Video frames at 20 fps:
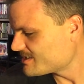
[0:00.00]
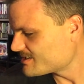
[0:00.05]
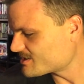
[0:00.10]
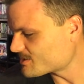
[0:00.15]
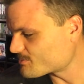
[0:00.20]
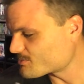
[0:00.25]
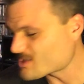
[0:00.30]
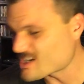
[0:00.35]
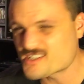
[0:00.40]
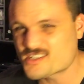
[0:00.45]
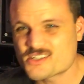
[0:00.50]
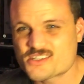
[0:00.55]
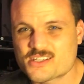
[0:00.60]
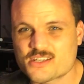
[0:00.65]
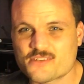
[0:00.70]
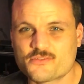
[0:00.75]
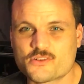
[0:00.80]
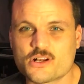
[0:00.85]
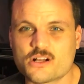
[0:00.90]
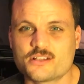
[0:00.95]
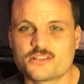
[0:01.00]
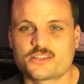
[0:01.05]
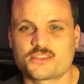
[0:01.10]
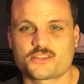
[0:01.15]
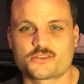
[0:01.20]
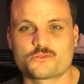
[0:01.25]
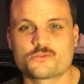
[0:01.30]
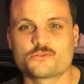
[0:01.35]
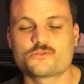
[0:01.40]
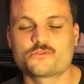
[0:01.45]
Their prices have gone
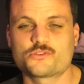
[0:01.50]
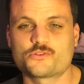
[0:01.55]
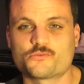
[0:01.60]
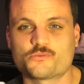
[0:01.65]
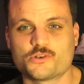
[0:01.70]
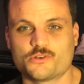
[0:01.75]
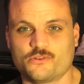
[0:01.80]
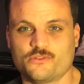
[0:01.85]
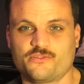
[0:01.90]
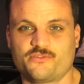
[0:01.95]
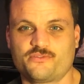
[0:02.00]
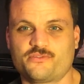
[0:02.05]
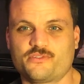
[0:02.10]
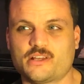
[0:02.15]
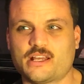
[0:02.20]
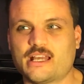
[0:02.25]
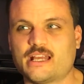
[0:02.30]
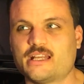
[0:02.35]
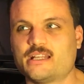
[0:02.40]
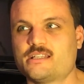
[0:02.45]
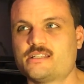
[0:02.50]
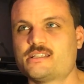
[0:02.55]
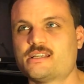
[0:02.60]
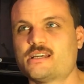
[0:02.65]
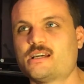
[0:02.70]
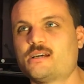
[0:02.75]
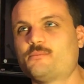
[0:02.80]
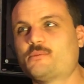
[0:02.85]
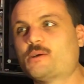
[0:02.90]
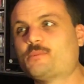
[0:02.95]
through the roof. And
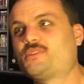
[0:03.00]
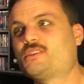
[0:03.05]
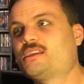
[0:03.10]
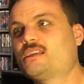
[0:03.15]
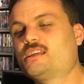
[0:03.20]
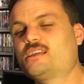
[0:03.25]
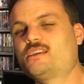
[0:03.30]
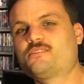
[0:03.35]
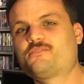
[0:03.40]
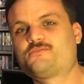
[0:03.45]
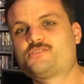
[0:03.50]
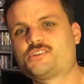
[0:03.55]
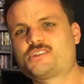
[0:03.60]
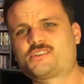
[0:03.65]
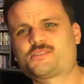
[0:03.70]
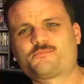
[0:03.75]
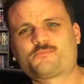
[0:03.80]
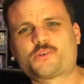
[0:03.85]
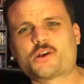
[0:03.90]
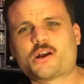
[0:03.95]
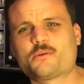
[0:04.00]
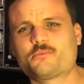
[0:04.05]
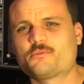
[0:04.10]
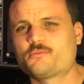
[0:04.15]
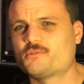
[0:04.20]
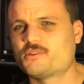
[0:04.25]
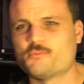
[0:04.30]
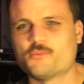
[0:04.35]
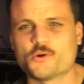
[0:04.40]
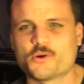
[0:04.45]
I'm thinking of just
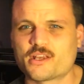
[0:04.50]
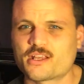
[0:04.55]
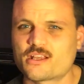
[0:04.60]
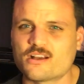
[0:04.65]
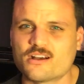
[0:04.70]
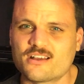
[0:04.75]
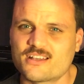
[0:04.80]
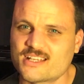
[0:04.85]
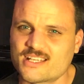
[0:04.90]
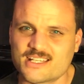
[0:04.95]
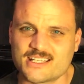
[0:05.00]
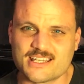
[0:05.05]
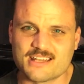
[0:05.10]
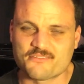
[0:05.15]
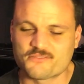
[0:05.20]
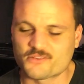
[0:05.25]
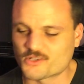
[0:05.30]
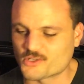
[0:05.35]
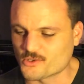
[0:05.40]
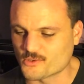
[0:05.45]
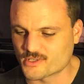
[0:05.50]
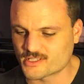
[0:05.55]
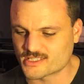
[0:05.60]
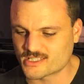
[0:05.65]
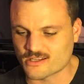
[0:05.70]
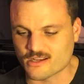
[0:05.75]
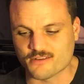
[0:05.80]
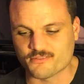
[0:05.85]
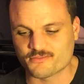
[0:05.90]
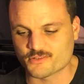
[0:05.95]
probably boycotting and never going
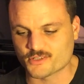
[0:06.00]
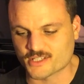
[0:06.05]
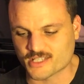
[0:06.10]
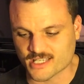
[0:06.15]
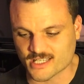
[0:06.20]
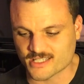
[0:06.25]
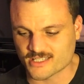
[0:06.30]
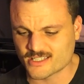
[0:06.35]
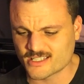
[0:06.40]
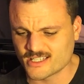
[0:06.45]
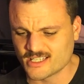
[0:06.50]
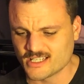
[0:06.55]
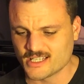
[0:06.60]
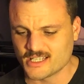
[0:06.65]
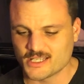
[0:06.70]
there ever again.